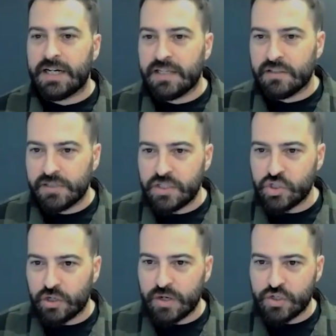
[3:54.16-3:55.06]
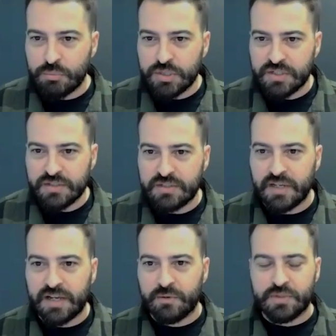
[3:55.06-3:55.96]
in the lead generation business.
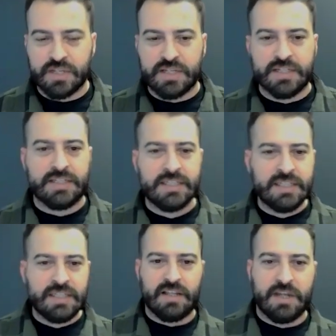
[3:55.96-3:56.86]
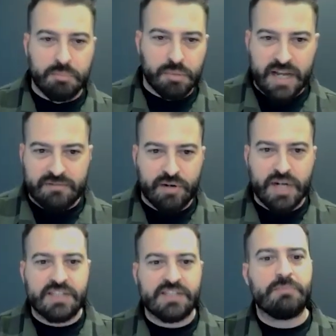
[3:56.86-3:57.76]
There was like a kind of like a Black
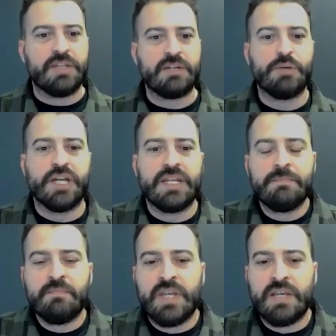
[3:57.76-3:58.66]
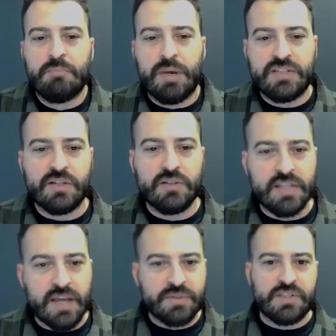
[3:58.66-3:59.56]
Friday type thing, but basically
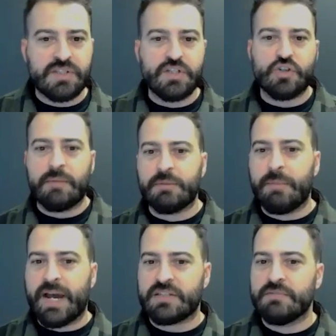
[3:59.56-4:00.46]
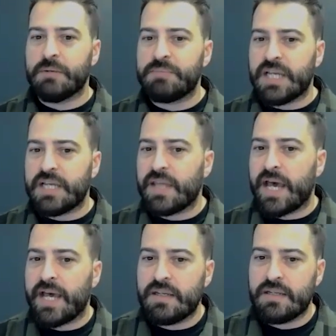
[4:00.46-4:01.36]
the FCC dropped a massive update
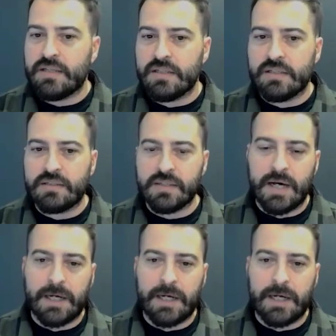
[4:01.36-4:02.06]
that is